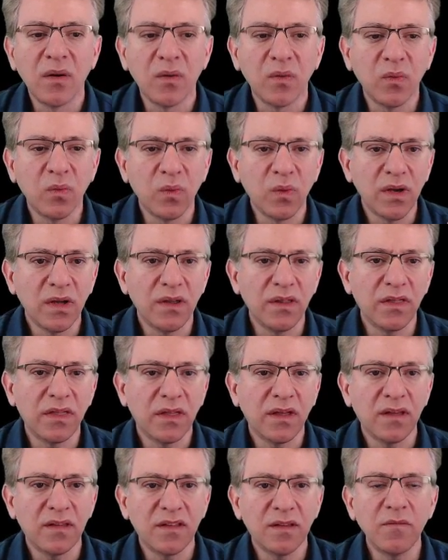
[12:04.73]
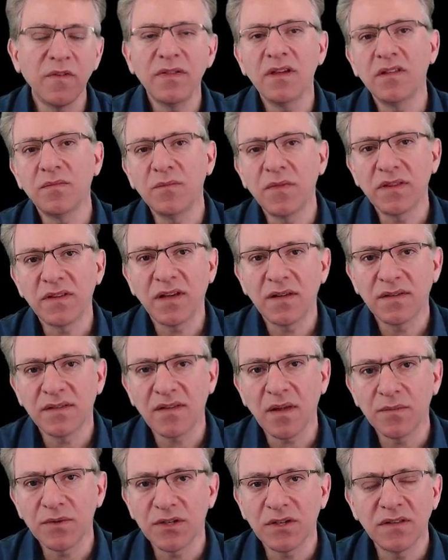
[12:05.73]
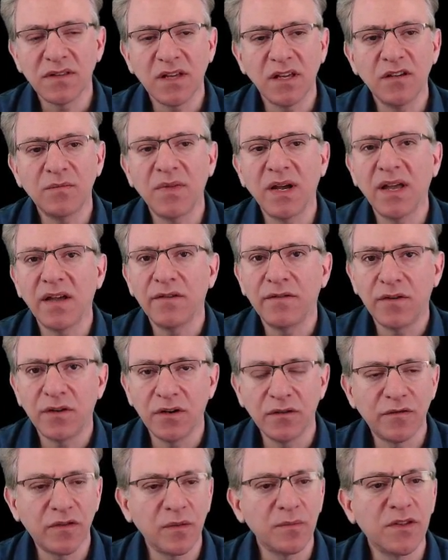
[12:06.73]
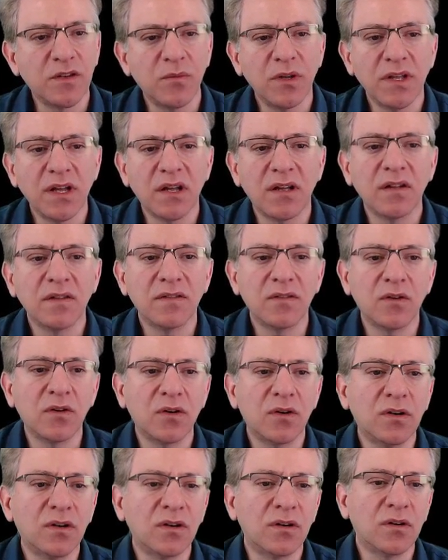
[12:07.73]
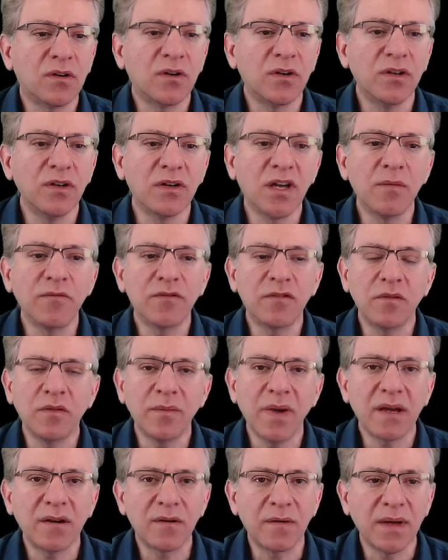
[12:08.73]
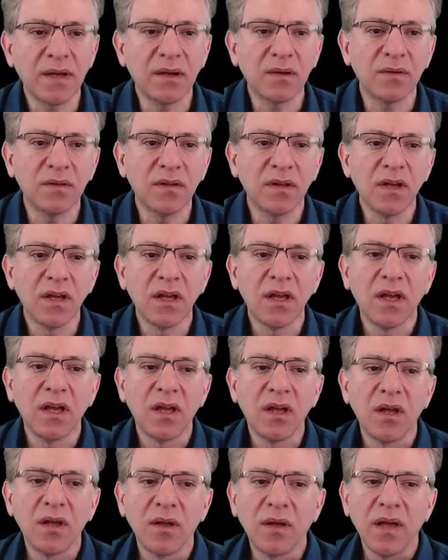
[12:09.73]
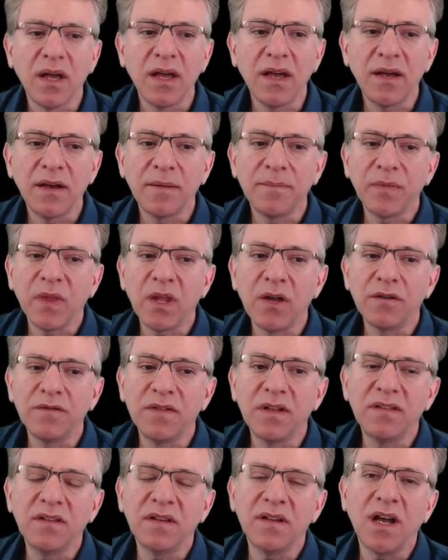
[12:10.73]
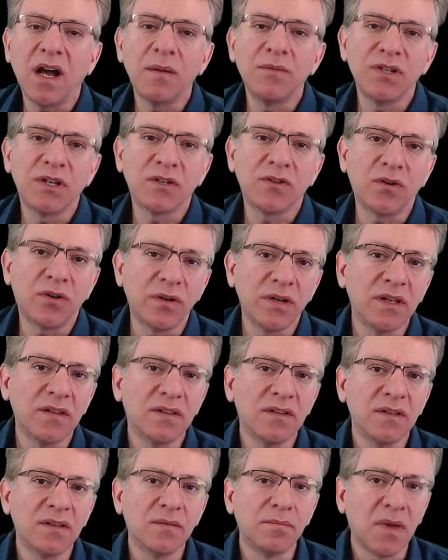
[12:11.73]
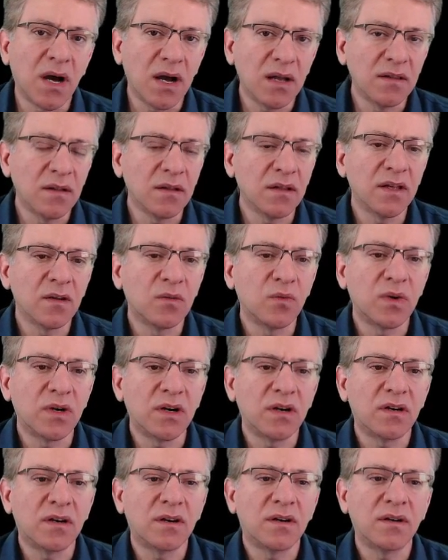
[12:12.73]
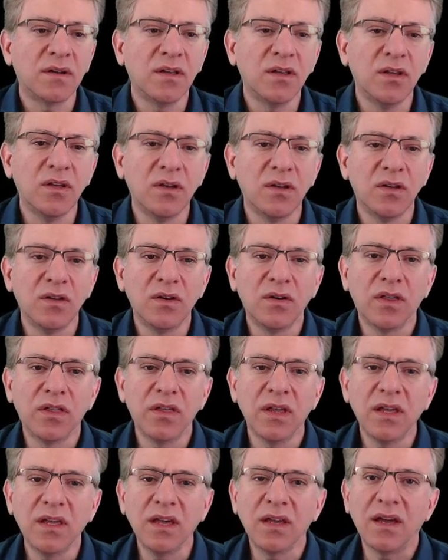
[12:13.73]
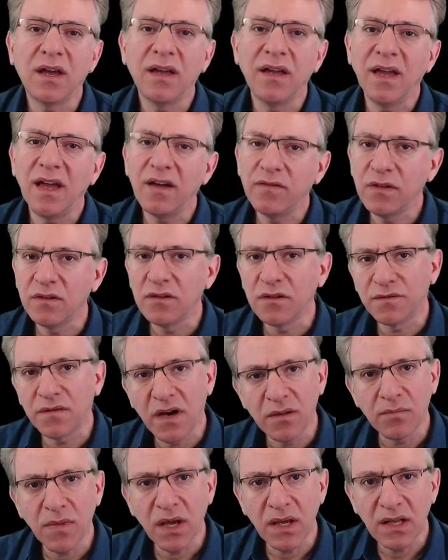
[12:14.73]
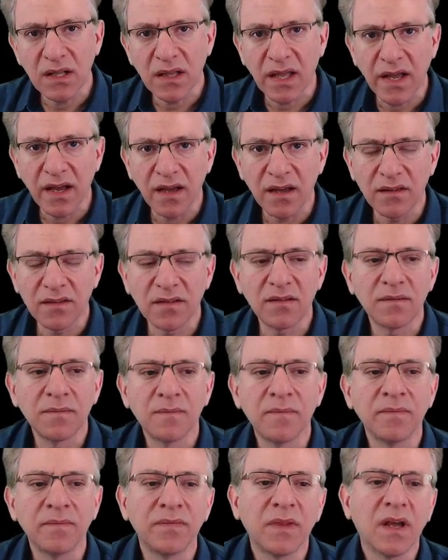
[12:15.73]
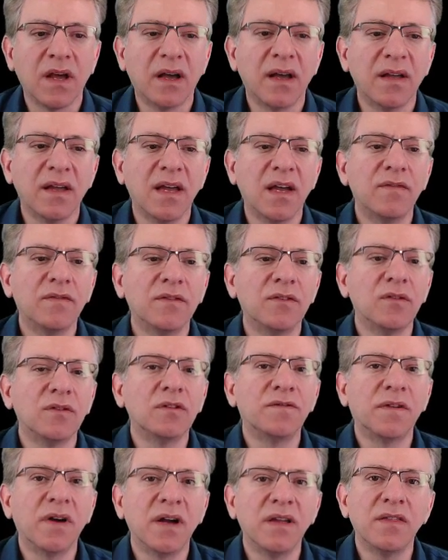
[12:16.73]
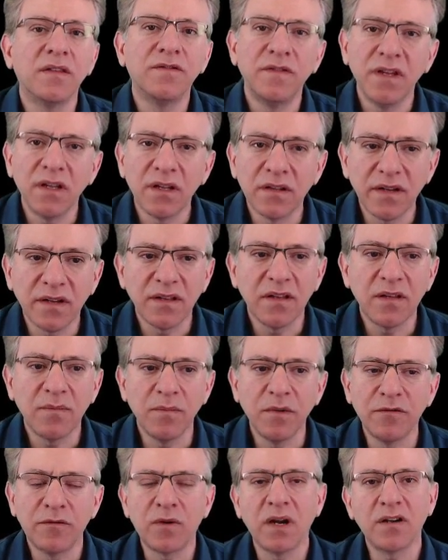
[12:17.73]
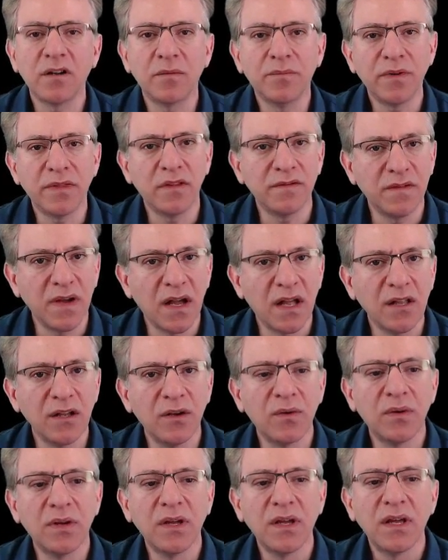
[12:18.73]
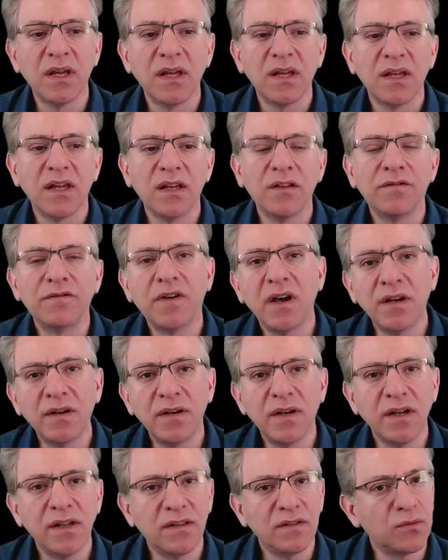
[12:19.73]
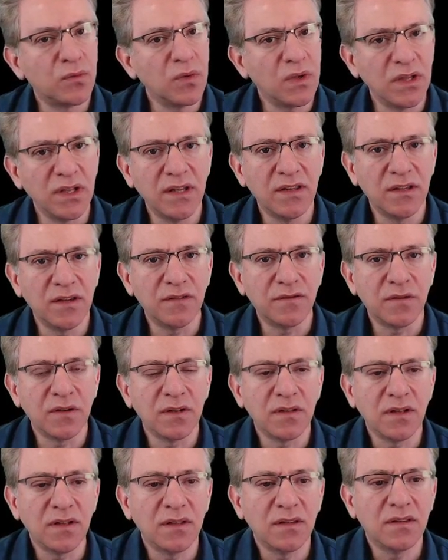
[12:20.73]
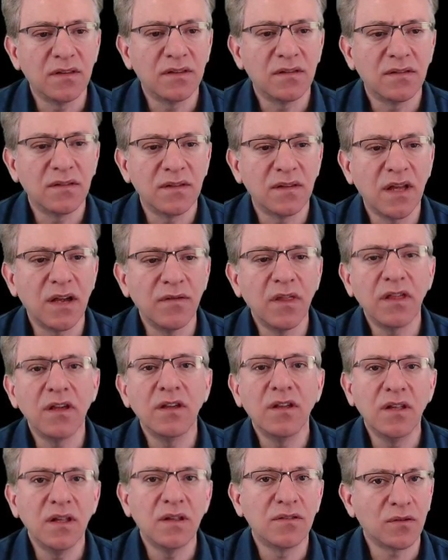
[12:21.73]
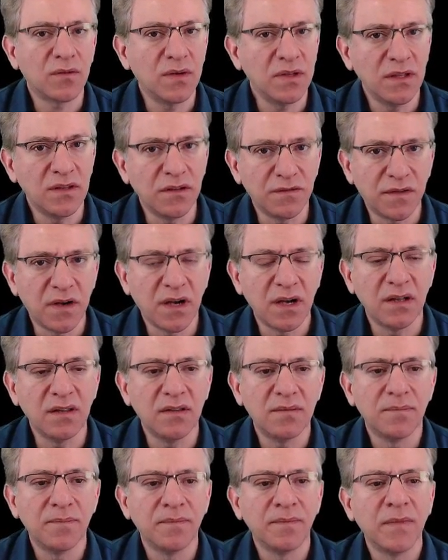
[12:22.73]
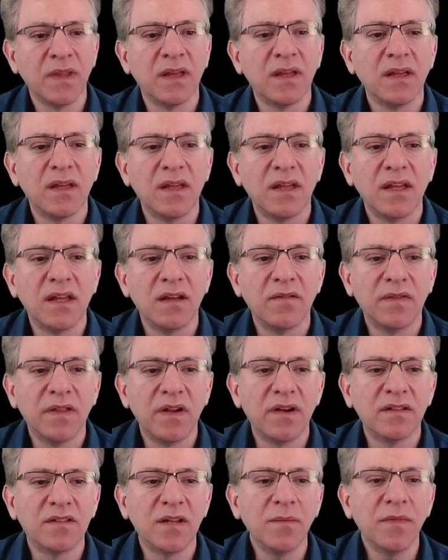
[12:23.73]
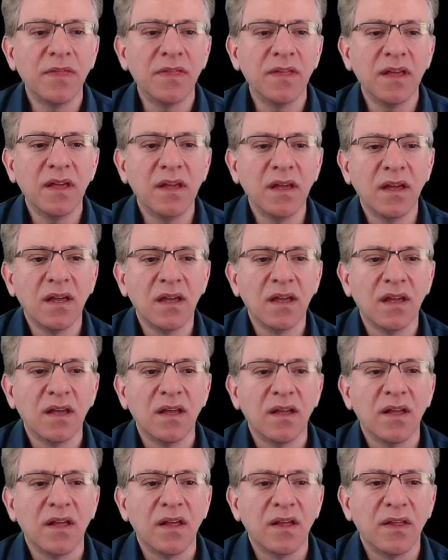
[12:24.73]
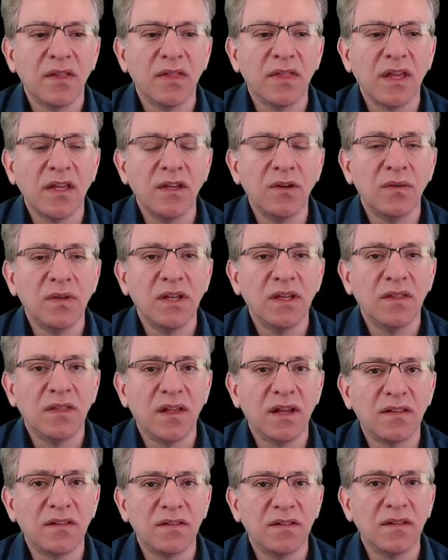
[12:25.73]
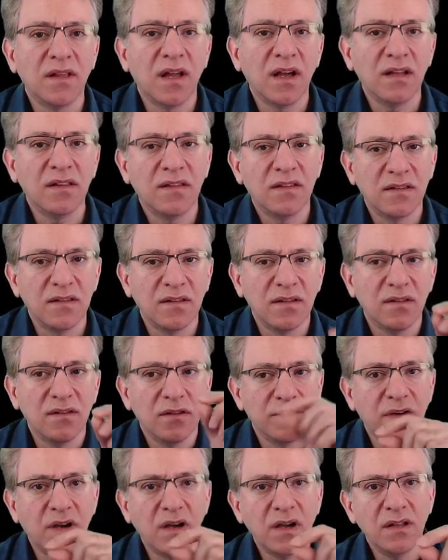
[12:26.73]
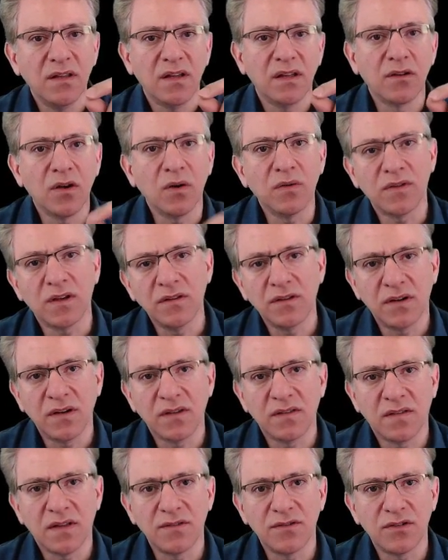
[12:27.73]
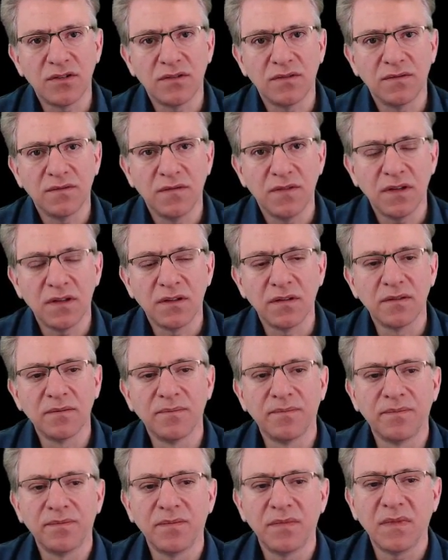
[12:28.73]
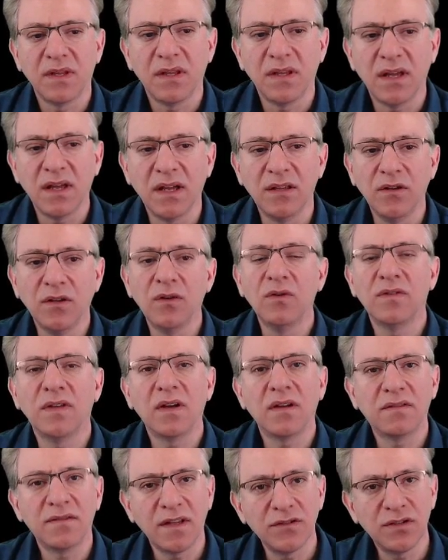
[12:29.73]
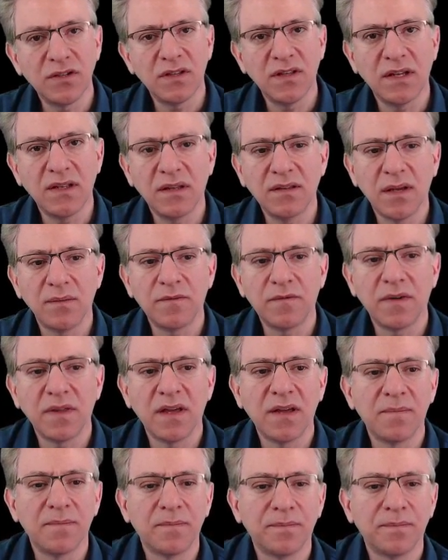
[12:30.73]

with some of these misconceptions that you might have heard from someone else, or you come from a background of, let's say, object-oriented modeling, where you're thinking, I have to define my class, I have to define the field in it before I could put the value. In FHIR, it's really different. Everything you need is already defined. If there's something that you need that's not defined, it goes under extension field, and you use extension data type for that.